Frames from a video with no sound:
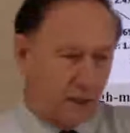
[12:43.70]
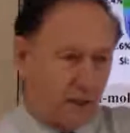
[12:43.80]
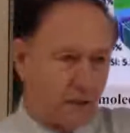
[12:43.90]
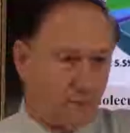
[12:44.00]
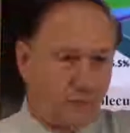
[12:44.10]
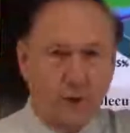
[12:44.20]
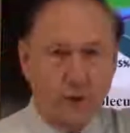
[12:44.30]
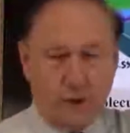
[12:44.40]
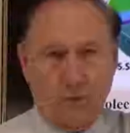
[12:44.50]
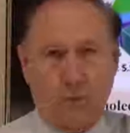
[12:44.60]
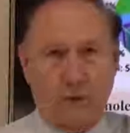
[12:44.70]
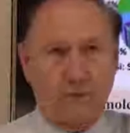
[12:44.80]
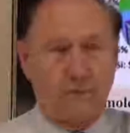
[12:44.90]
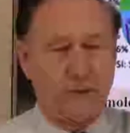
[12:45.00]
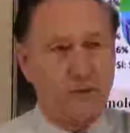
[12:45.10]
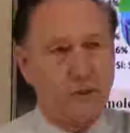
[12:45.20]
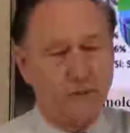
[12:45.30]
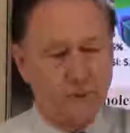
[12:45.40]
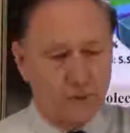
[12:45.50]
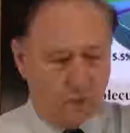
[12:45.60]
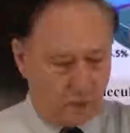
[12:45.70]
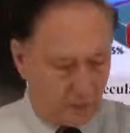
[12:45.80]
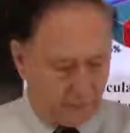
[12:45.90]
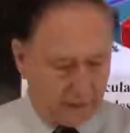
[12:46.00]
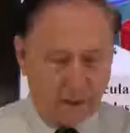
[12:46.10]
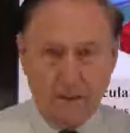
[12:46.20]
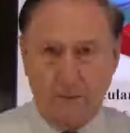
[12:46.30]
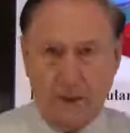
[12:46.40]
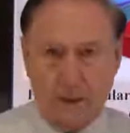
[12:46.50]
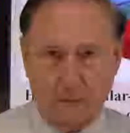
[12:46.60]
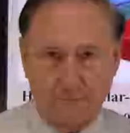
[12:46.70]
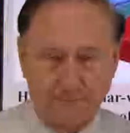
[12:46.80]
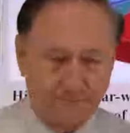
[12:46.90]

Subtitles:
column of ocean water from the surface all the way down to the bottom.